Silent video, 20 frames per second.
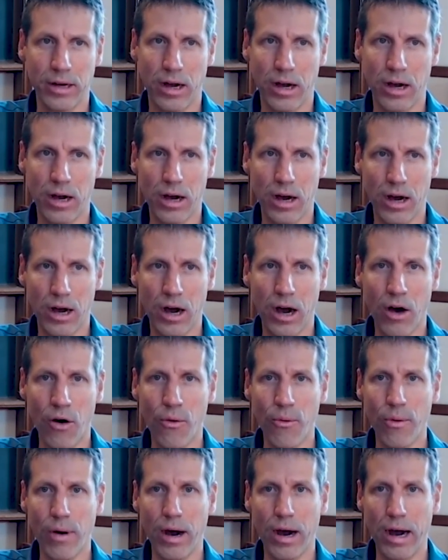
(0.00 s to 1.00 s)

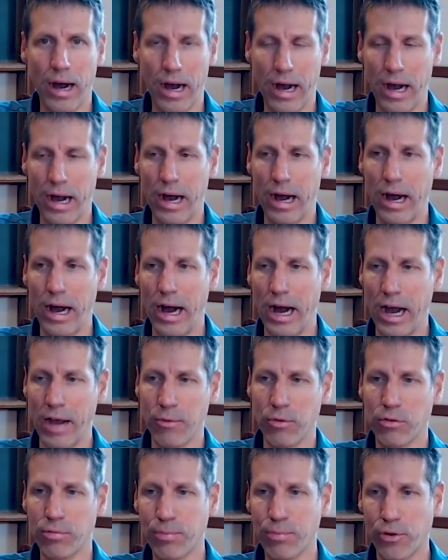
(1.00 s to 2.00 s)
how I
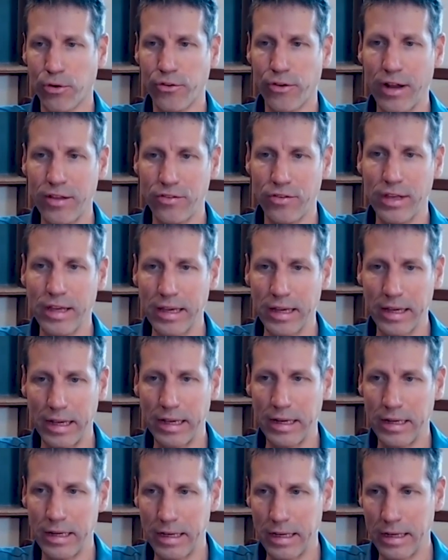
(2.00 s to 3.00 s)
was progressing
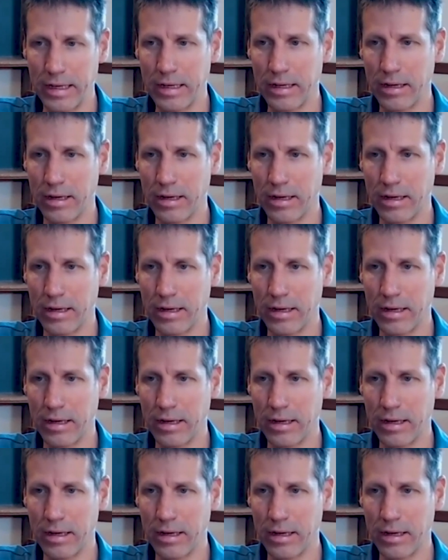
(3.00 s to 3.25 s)
in